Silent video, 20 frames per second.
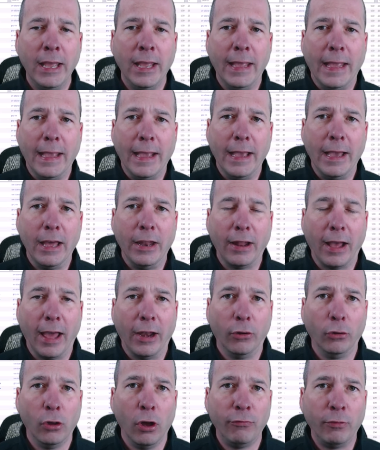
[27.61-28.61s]
and I
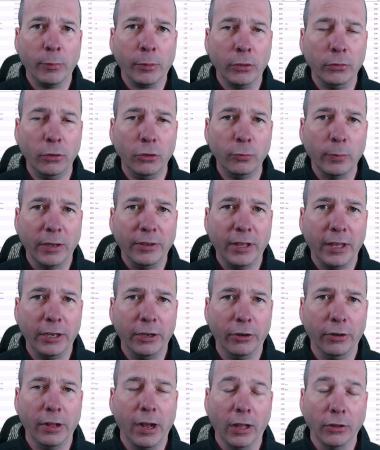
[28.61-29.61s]
don't know if I'm gonna lose my data
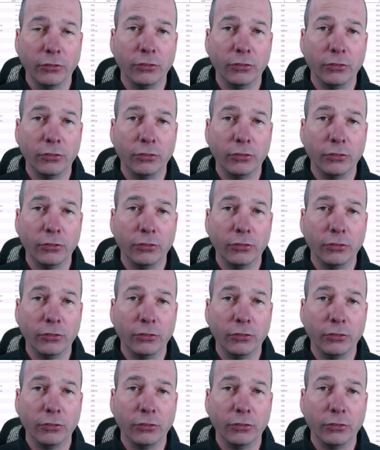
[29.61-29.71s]
or not.